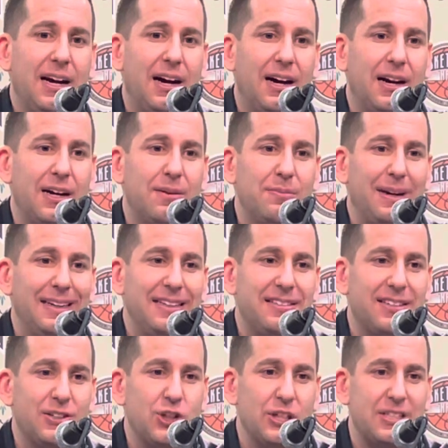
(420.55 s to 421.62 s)
And he's
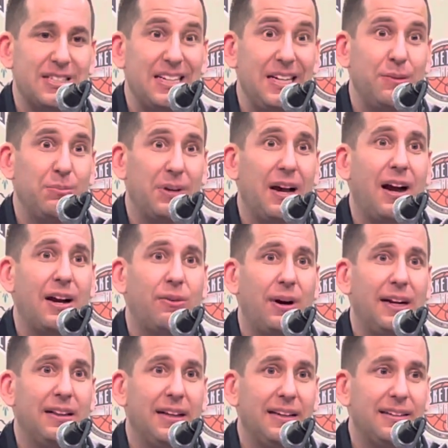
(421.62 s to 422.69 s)
such a team guy,
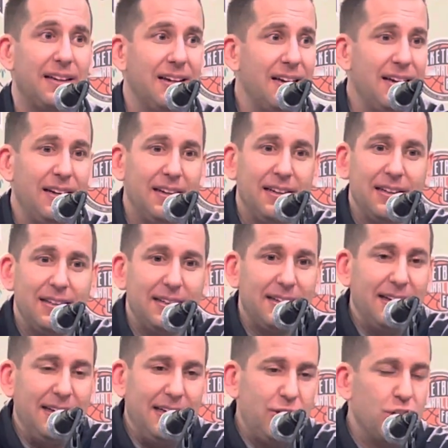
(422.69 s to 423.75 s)
right? Like,
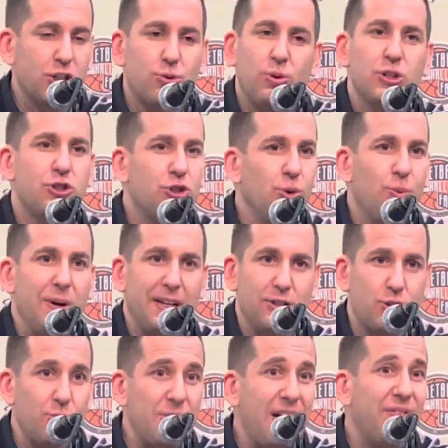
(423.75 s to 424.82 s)
he just wants to
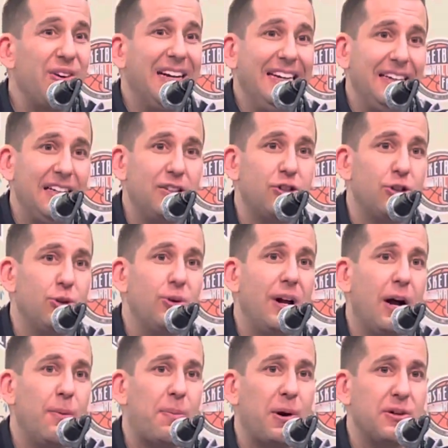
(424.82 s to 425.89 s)
win. So whatever he needs to do to
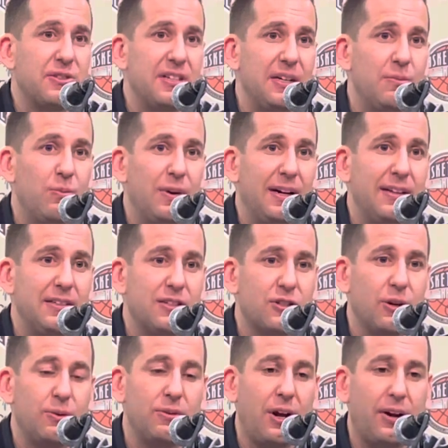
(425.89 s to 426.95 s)
help our team win.
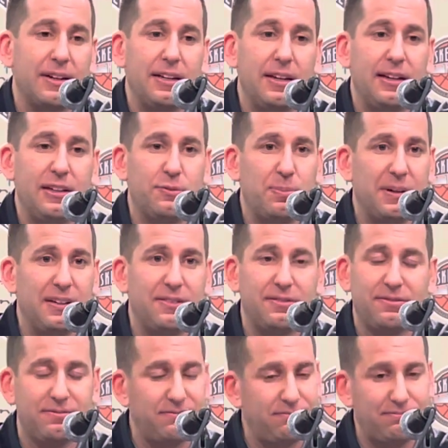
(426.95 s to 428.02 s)
So, no, he's been
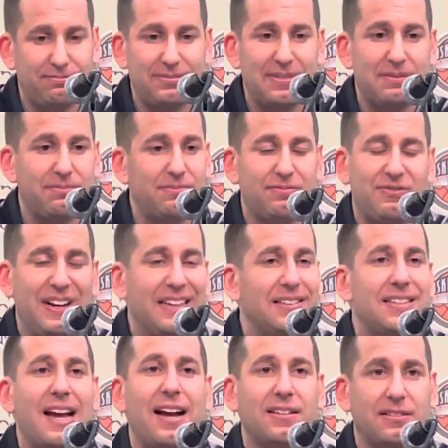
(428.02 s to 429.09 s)

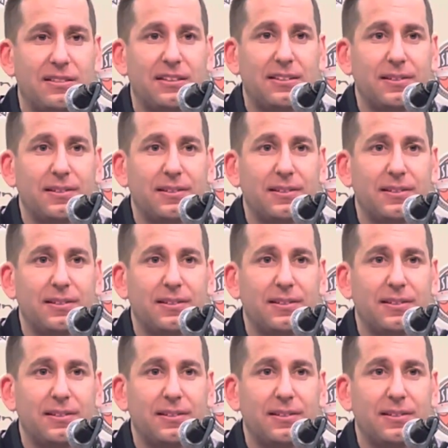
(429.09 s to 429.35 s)
fantastic.